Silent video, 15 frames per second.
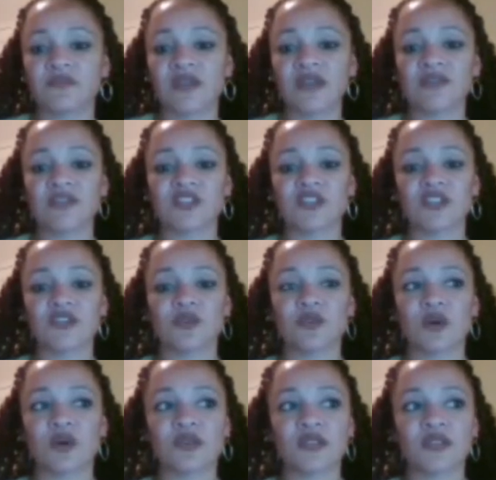fact that she
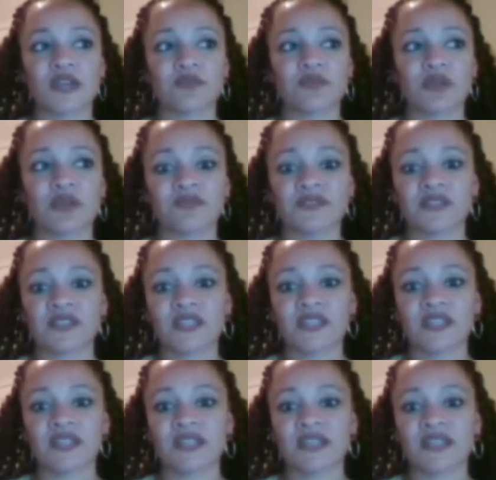quoted that
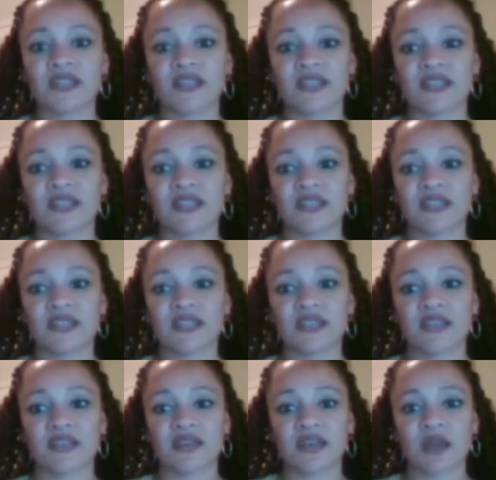prophecy in this
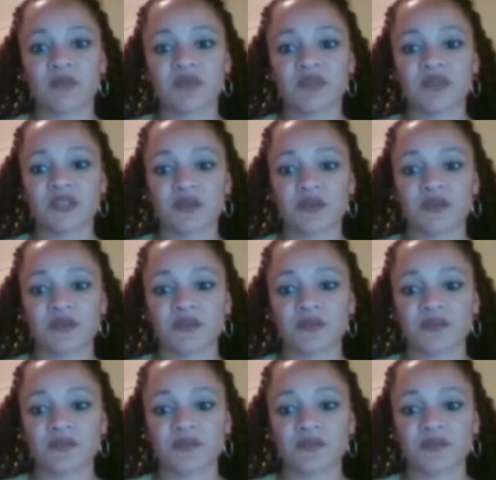episode,